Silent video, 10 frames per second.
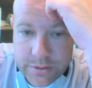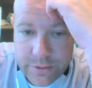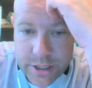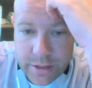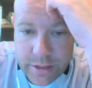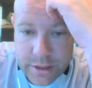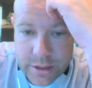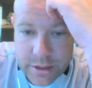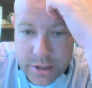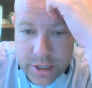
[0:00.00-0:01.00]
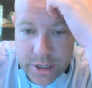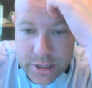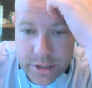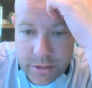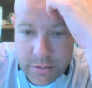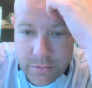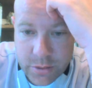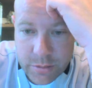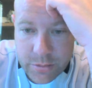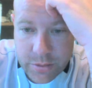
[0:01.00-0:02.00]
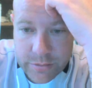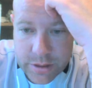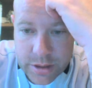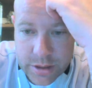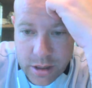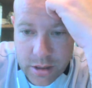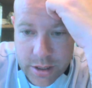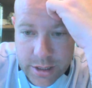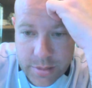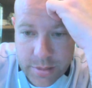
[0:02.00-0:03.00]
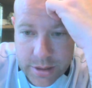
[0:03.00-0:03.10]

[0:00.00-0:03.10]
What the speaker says: sufficient evidence against the gender voting preferences are independent.